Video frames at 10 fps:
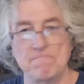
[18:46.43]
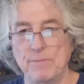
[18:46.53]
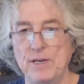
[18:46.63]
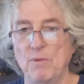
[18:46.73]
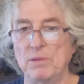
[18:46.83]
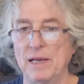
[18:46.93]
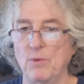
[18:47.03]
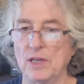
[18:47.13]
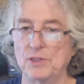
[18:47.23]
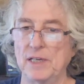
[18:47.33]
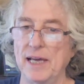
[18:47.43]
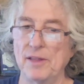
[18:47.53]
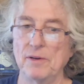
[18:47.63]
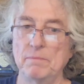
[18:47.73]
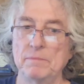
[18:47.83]
We don't play well
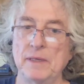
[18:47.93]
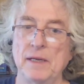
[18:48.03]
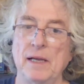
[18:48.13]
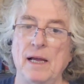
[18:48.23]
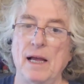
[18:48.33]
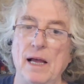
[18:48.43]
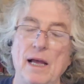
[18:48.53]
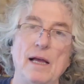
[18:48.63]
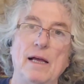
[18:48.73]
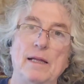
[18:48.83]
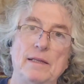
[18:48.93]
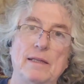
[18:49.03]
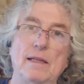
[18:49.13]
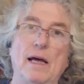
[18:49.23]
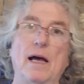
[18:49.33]
together,
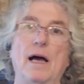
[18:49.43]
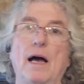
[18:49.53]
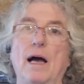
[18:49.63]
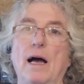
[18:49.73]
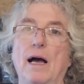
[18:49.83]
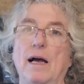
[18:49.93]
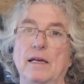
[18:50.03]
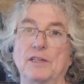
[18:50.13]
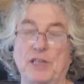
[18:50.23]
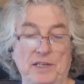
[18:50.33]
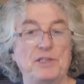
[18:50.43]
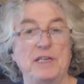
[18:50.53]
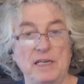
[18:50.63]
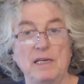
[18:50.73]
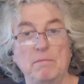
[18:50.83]
and it's a
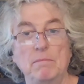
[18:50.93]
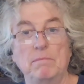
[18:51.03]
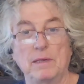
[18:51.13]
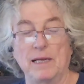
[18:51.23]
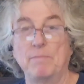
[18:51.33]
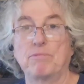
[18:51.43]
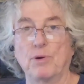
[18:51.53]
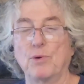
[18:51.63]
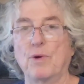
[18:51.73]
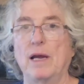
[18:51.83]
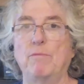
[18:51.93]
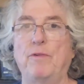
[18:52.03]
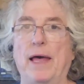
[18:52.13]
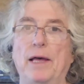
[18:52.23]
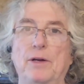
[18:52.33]
team and program
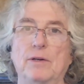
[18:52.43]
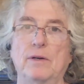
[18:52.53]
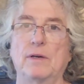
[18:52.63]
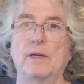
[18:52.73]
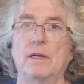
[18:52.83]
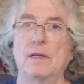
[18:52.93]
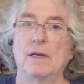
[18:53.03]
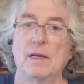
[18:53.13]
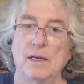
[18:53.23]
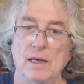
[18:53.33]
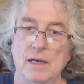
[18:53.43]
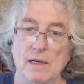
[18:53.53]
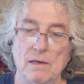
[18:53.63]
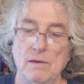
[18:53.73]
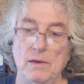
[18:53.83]
failure.
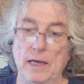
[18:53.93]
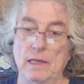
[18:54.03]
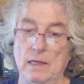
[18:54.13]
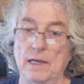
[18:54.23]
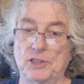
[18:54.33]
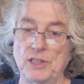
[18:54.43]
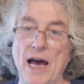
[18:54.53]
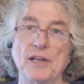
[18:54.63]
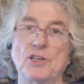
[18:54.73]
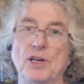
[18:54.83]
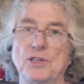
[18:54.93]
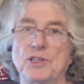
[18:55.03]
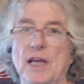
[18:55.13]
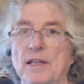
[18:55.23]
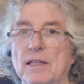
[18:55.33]
It's not
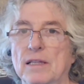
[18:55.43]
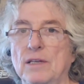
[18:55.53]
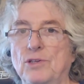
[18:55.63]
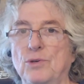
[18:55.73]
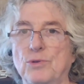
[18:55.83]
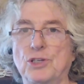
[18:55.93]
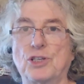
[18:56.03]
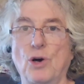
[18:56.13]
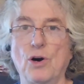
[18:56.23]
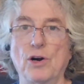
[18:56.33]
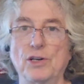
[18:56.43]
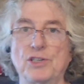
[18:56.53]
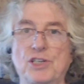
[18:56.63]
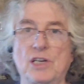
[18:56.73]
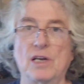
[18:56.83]
just that the 2
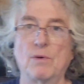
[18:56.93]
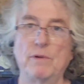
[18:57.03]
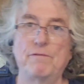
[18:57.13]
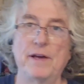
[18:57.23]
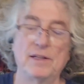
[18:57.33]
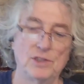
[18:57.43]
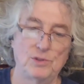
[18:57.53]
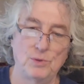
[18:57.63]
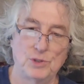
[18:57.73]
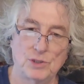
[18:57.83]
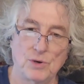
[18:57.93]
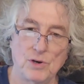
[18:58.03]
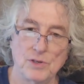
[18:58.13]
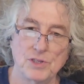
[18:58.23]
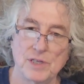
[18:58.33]
stars, you failed the 2
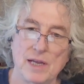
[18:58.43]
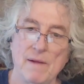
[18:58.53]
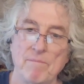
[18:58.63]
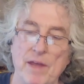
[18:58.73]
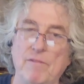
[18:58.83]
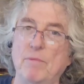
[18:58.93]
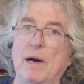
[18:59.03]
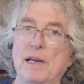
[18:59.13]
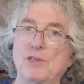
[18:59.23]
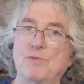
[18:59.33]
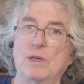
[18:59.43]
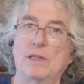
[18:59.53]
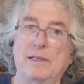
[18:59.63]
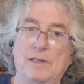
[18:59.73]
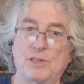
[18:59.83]
stars. Everybody's
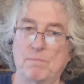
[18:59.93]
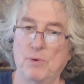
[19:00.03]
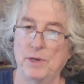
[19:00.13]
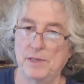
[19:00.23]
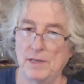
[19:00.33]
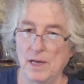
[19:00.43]
really disappointed.